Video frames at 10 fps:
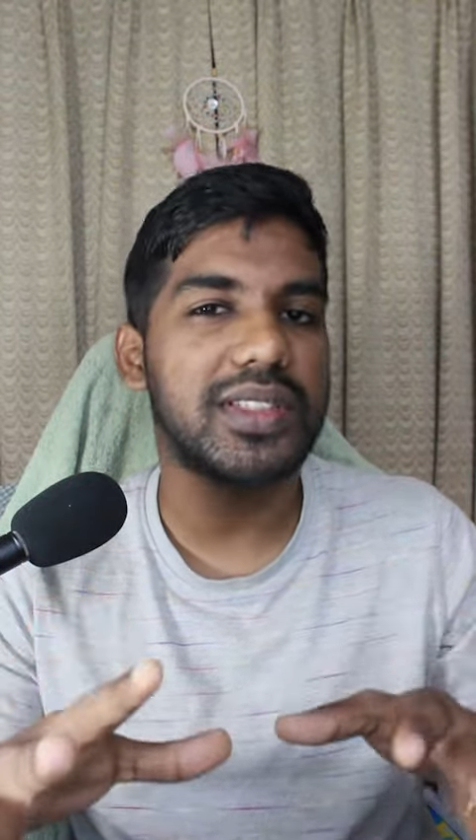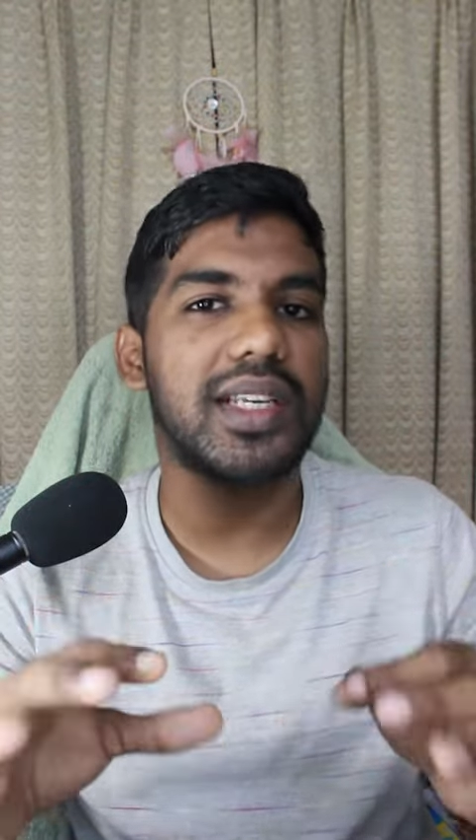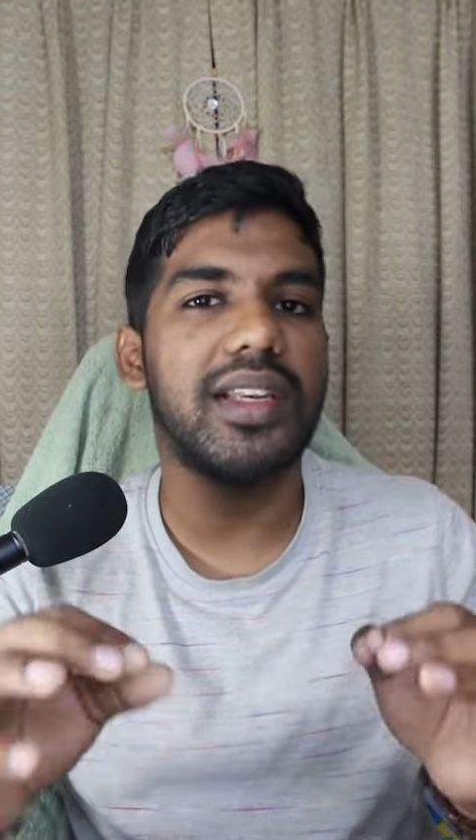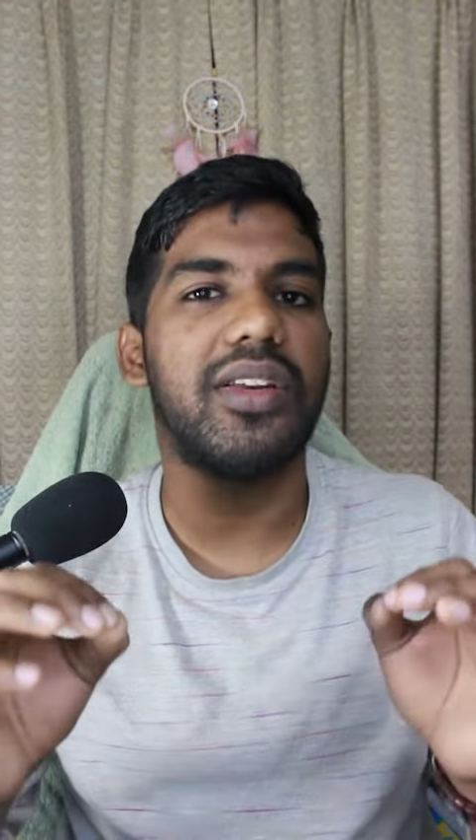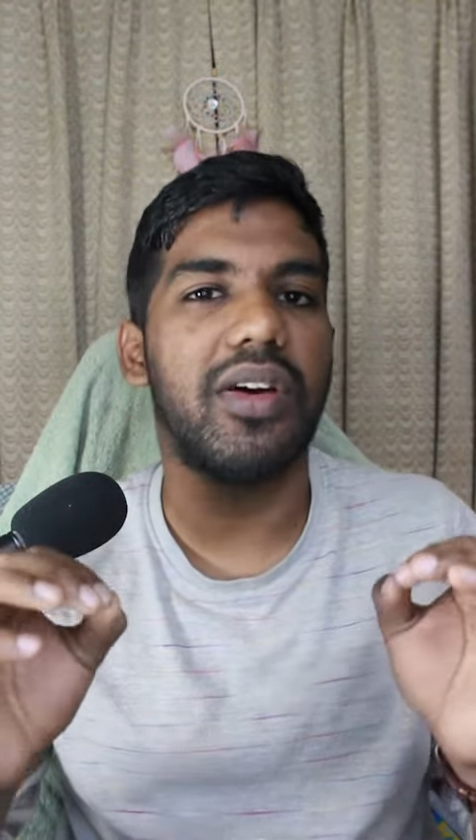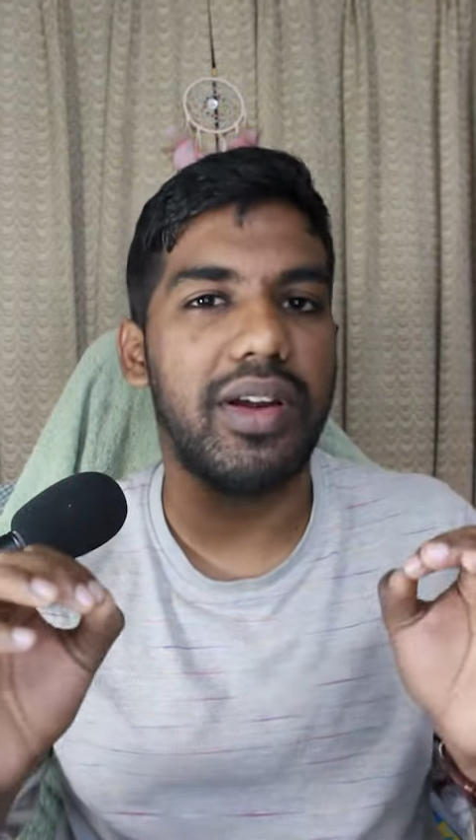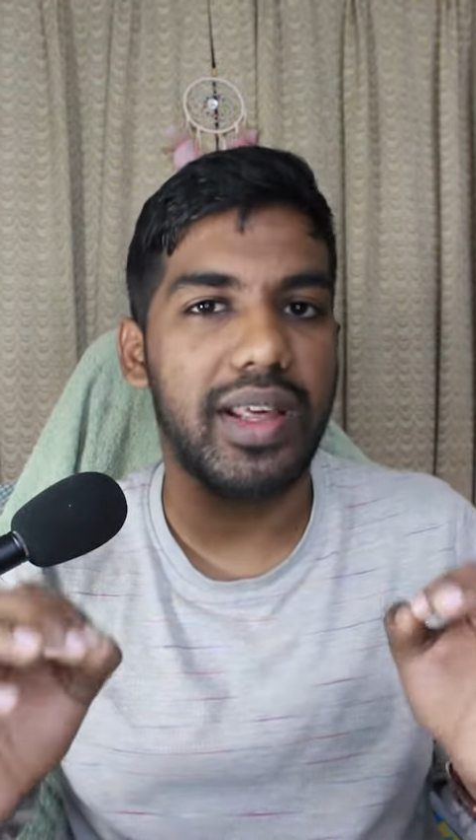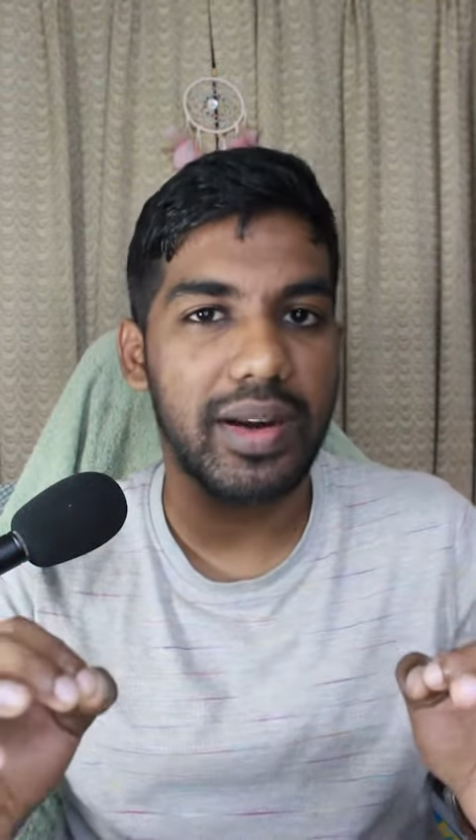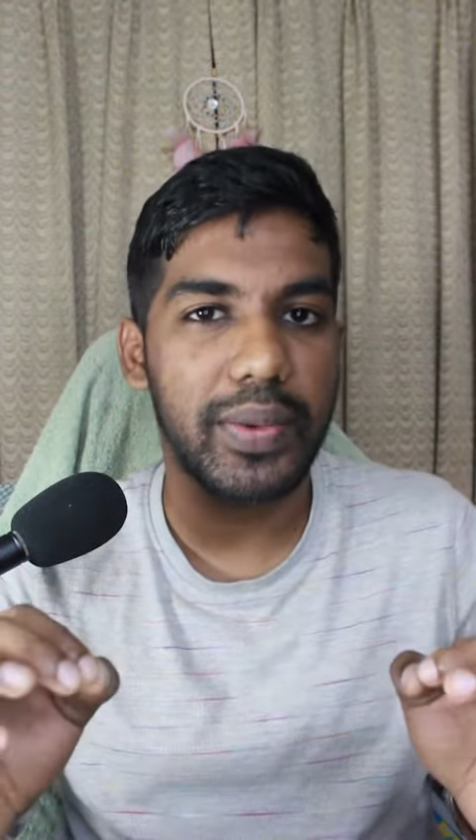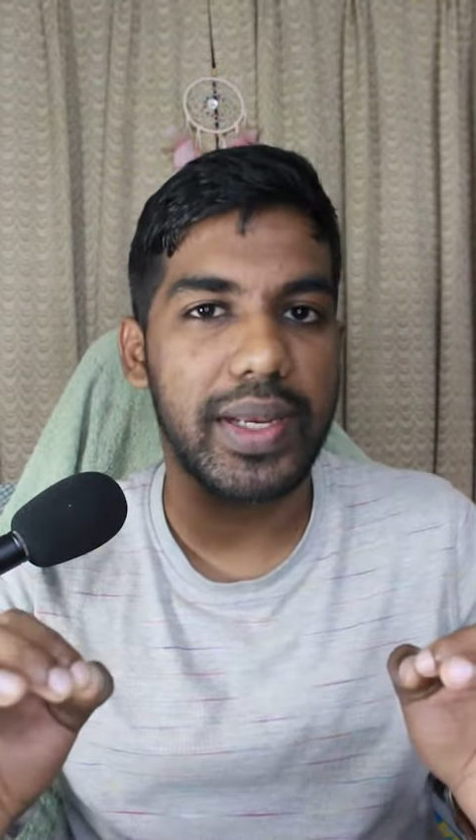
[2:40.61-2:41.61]
selling or
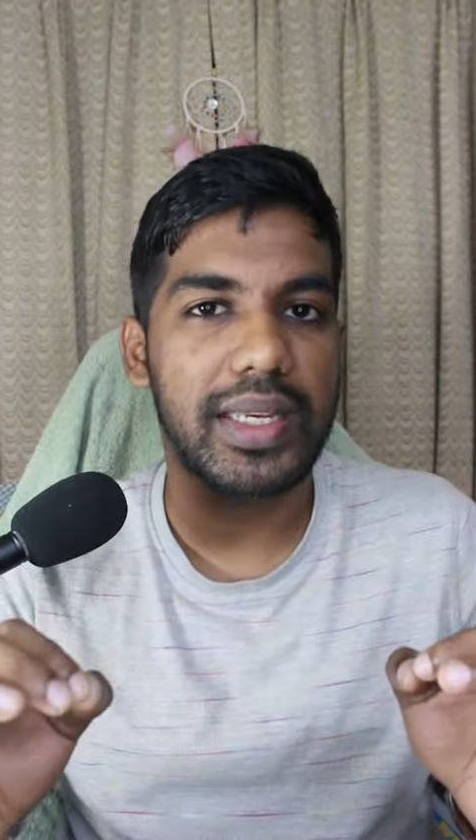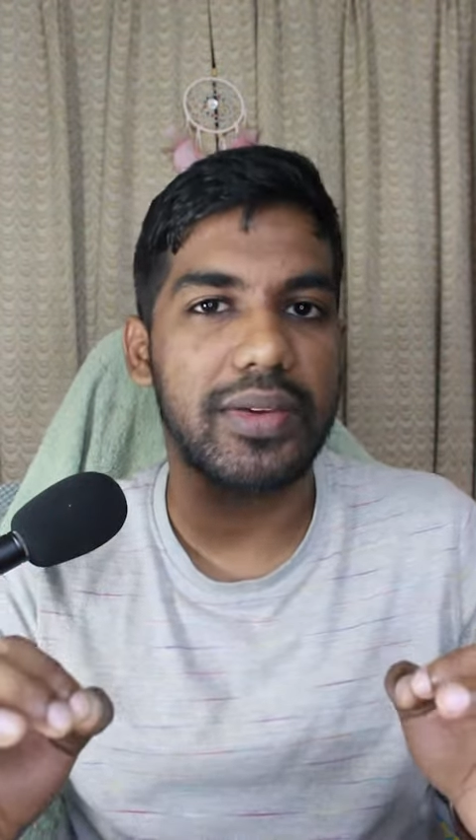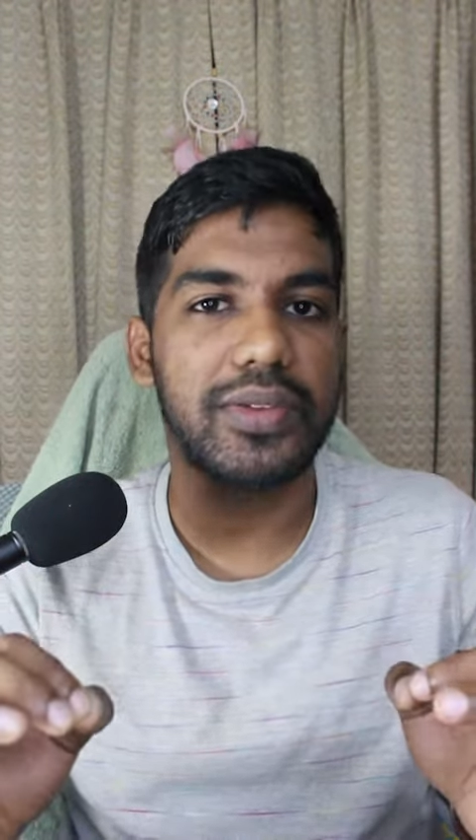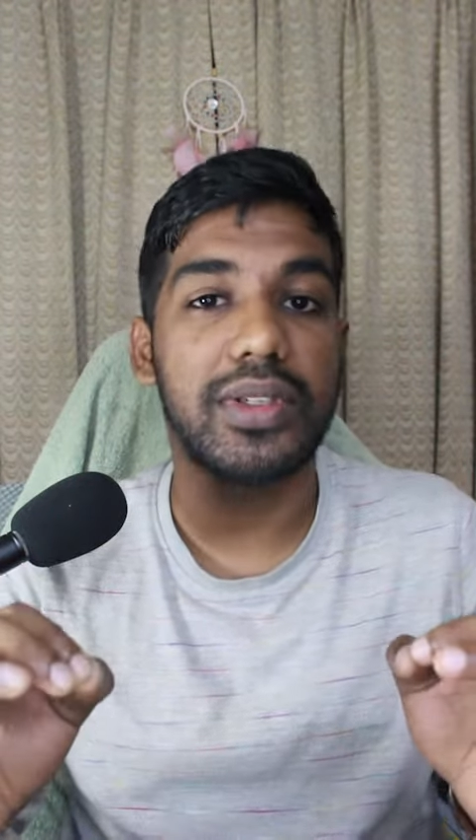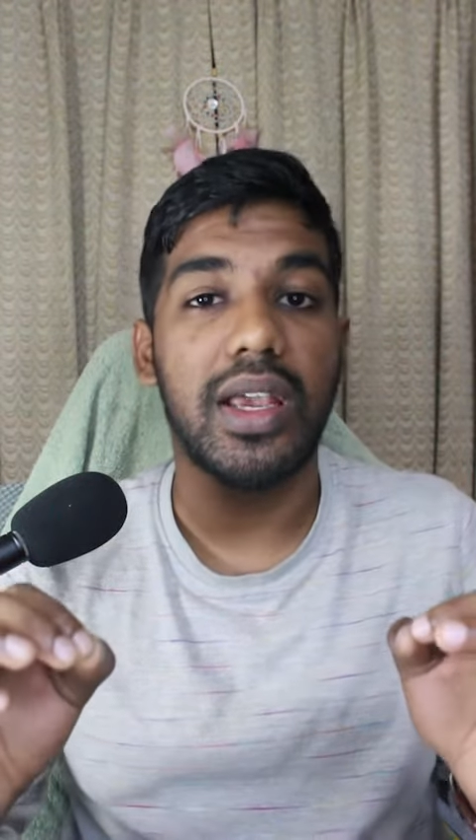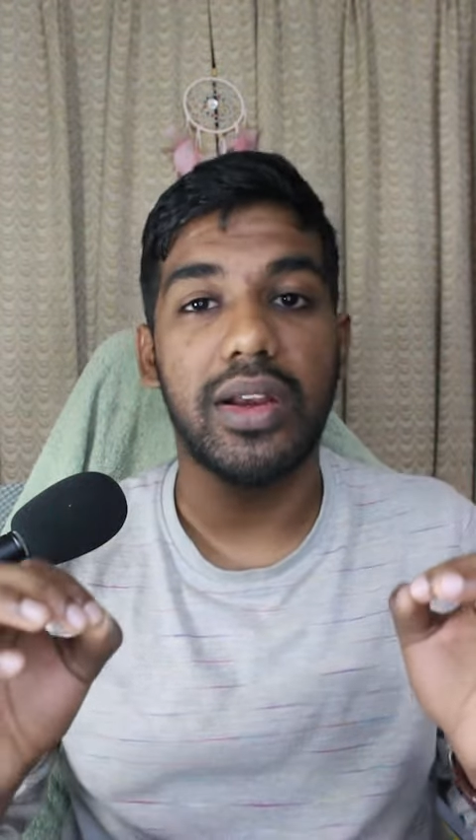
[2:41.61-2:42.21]
derivatives